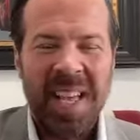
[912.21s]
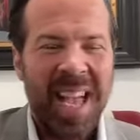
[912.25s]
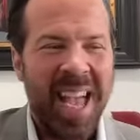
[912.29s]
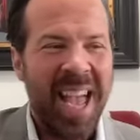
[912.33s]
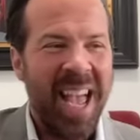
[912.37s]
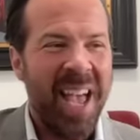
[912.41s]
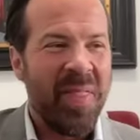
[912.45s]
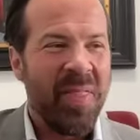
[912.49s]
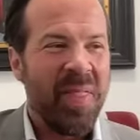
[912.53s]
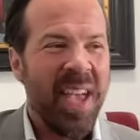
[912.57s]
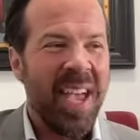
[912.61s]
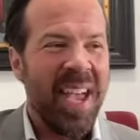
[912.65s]

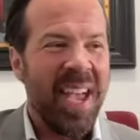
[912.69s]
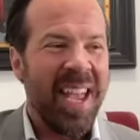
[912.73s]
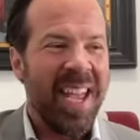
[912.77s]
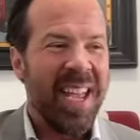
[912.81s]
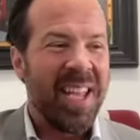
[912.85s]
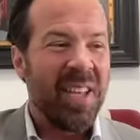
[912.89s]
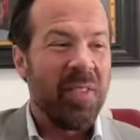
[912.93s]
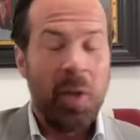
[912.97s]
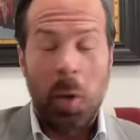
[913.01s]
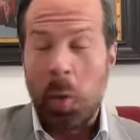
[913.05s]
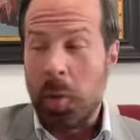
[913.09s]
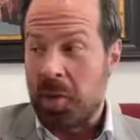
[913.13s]
And
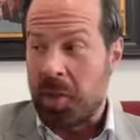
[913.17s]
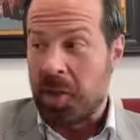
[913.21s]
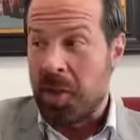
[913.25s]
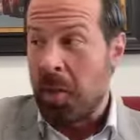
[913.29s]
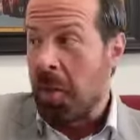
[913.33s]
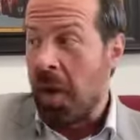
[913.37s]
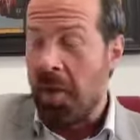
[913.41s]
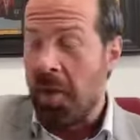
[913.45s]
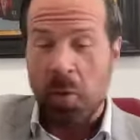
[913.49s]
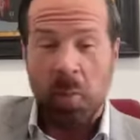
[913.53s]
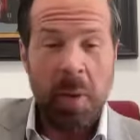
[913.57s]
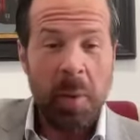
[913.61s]
there was some
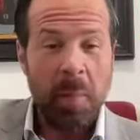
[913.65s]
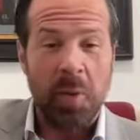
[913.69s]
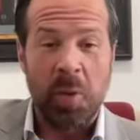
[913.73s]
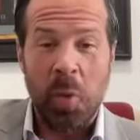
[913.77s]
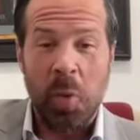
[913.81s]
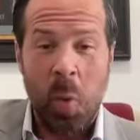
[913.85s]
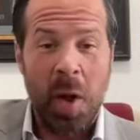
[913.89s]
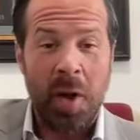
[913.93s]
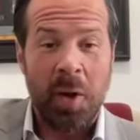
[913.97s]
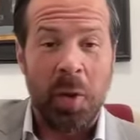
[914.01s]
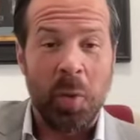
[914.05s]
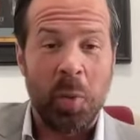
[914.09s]
other people that
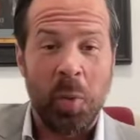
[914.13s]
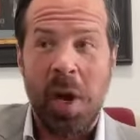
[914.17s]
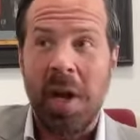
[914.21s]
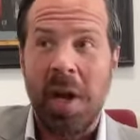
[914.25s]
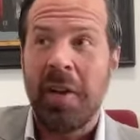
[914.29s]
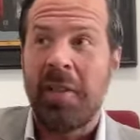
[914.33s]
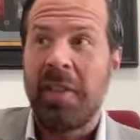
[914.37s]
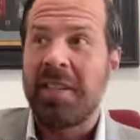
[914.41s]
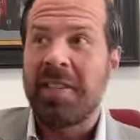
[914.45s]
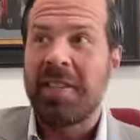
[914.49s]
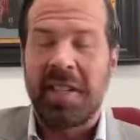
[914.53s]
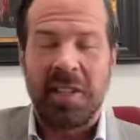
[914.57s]
wanted to run,
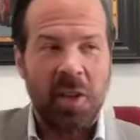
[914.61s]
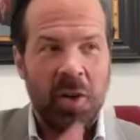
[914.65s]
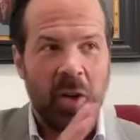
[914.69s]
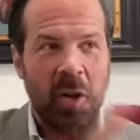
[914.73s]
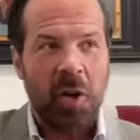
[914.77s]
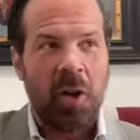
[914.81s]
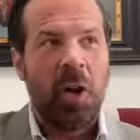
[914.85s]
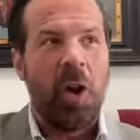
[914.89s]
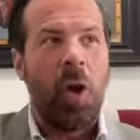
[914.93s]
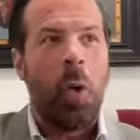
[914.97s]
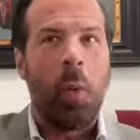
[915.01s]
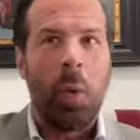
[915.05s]
and they said, "No, no,
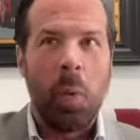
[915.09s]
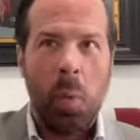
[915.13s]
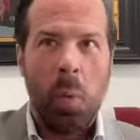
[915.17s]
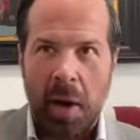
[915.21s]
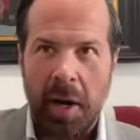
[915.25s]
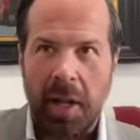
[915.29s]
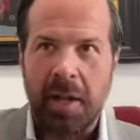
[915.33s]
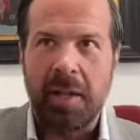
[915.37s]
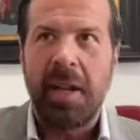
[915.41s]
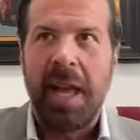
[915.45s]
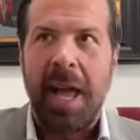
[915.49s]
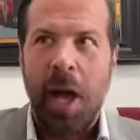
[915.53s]
no, no, we
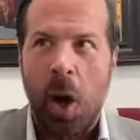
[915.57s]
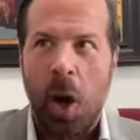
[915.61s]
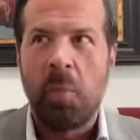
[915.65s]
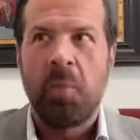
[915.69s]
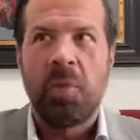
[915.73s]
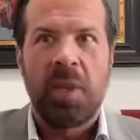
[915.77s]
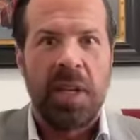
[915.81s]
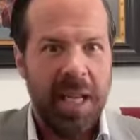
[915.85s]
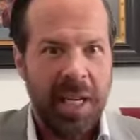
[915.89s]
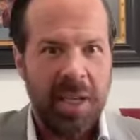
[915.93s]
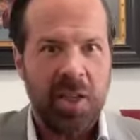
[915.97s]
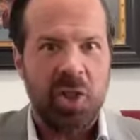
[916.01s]
want to help
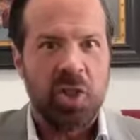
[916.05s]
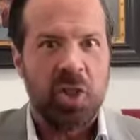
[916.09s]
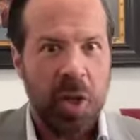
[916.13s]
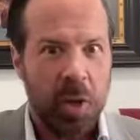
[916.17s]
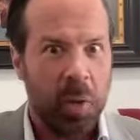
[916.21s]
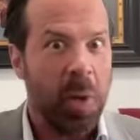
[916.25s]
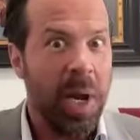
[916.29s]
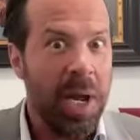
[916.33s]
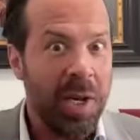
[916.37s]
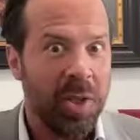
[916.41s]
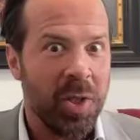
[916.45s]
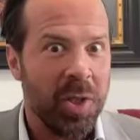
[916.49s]
the next
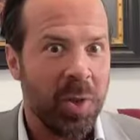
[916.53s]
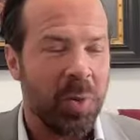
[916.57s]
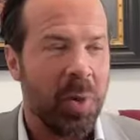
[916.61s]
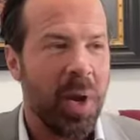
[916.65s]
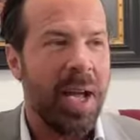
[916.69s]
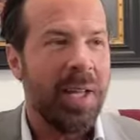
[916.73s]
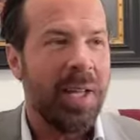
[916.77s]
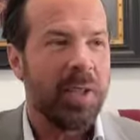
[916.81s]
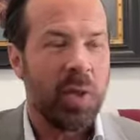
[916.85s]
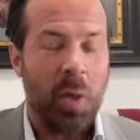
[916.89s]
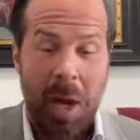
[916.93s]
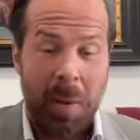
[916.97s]
generation,"
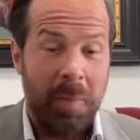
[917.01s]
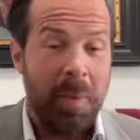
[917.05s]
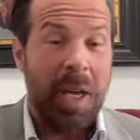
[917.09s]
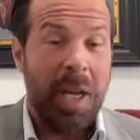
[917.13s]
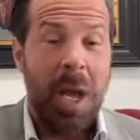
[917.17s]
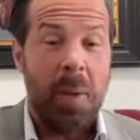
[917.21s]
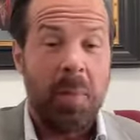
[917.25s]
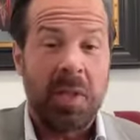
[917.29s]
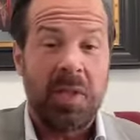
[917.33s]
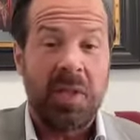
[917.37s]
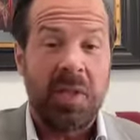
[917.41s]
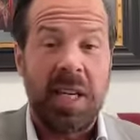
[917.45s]
right? So I
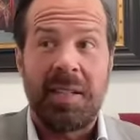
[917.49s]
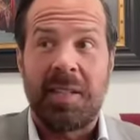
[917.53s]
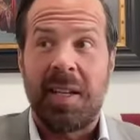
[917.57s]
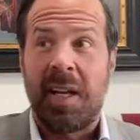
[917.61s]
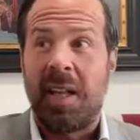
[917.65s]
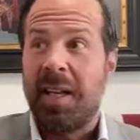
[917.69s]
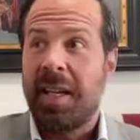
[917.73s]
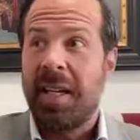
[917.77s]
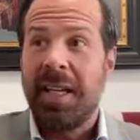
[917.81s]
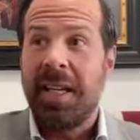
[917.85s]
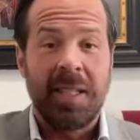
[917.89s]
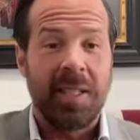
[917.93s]
became a state
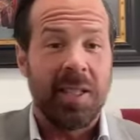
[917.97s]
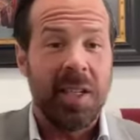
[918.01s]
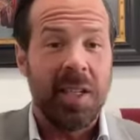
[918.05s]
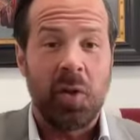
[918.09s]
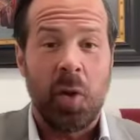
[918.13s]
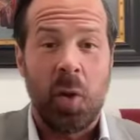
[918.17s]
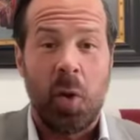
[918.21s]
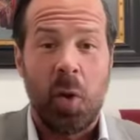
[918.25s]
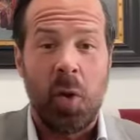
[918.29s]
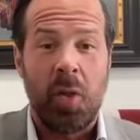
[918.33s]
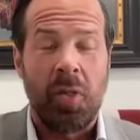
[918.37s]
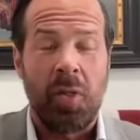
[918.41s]
delegate, did
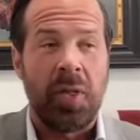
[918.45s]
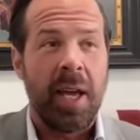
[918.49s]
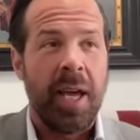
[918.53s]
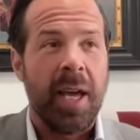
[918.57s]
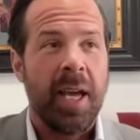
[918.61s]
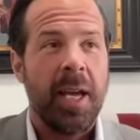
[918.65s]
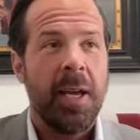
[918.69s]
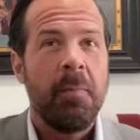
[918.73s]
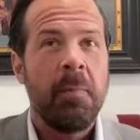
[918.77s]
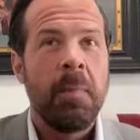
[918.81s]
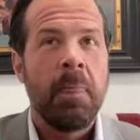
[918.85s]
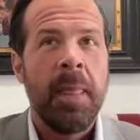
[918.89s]
the whole
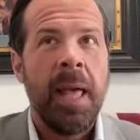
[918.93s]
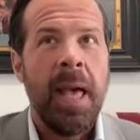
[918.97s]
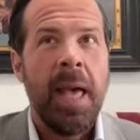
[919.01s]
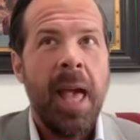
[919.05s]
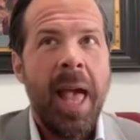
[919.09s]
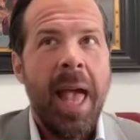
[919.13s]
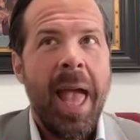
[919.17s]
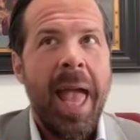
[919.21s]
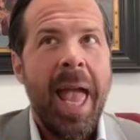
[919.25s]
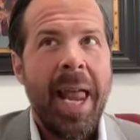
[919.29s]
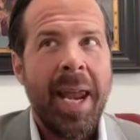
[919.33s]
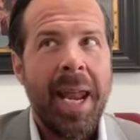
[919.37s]
thing,
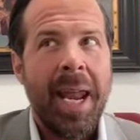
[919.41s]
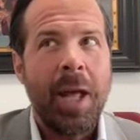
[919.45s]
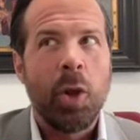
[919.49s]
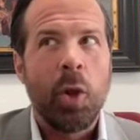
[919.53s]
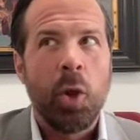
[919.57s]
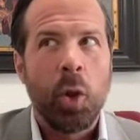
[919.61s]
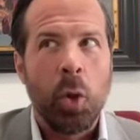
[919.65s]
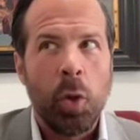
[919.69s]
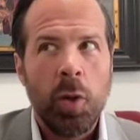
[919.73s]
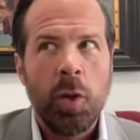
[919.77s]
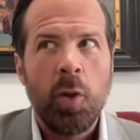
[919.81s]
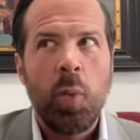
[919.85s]
and I
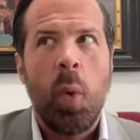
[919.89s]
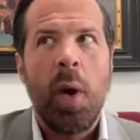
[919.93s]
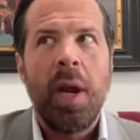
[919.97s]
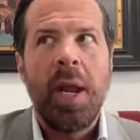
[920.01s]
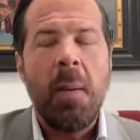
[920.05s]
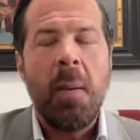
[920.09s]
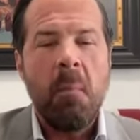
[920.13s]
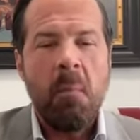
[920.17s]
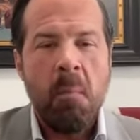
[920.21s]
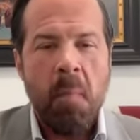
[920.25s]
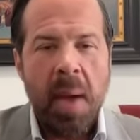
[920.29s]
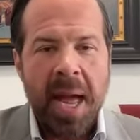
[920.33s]
learned what
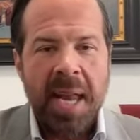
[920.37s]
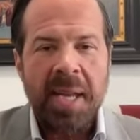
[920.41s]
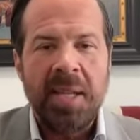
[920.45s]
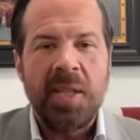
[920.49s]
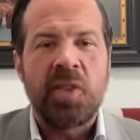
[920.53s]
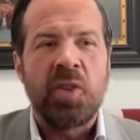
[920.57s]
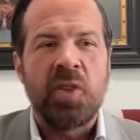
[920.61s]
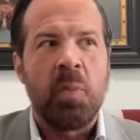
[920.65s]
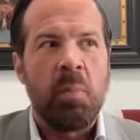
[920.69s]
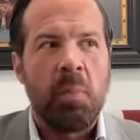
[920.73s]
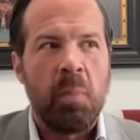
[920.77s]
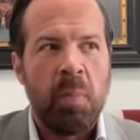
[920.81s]
it meant
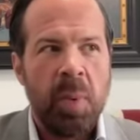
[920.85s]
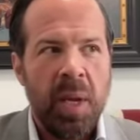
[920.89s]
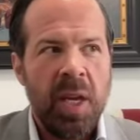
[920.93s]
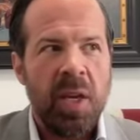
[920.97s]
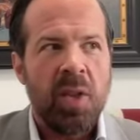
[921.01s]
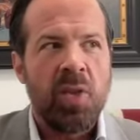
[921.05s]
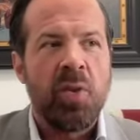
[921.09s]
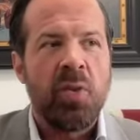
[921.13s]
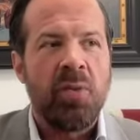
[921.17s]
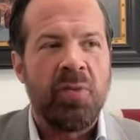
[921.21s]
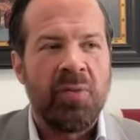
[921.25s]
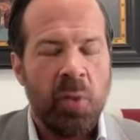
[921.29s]
to be
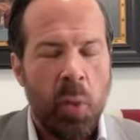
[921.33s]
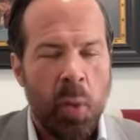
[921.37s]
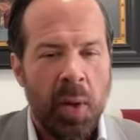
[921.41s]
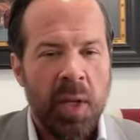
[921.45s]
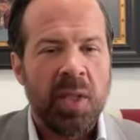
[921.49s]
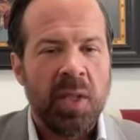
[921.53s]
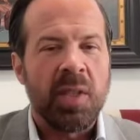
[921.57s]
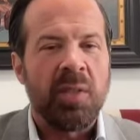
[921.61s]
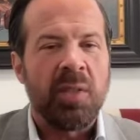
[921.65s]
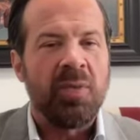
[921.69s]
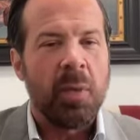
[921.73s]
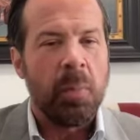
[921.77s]
the
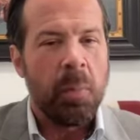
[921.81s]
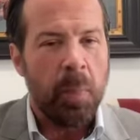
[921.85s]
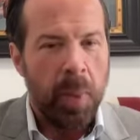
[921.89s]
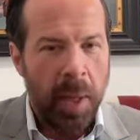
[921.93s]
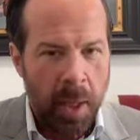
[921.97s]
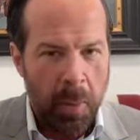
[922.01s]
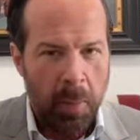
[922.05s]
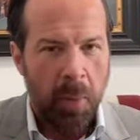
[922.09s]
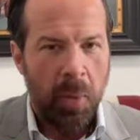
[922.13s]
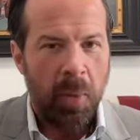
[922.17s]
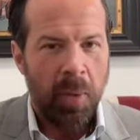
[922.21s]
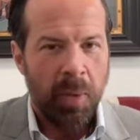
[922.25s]
voice of the
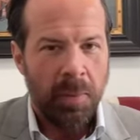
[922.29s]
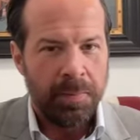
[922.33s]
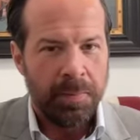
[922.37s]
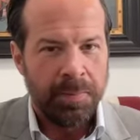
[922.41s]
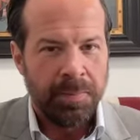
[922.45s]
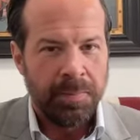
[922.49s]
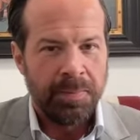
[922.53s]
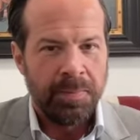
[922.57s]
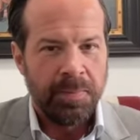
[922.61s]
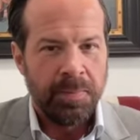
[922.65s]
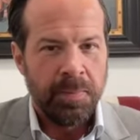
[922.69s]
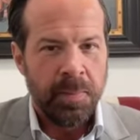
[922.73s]
people.
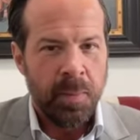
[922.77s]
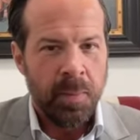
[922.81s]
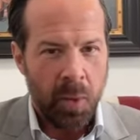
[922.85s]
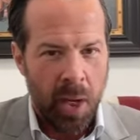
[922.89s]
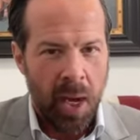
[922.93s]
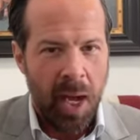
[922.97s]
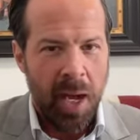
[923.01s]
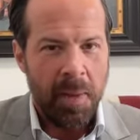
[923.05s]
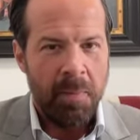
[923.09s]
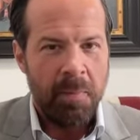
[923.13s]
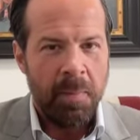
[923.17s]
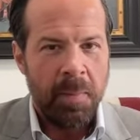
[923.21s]

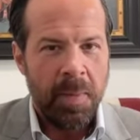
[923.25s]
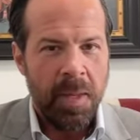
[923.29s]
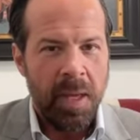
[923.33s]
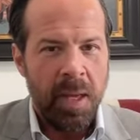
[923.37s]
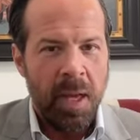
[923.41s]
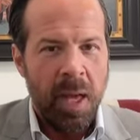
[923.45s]
Okay.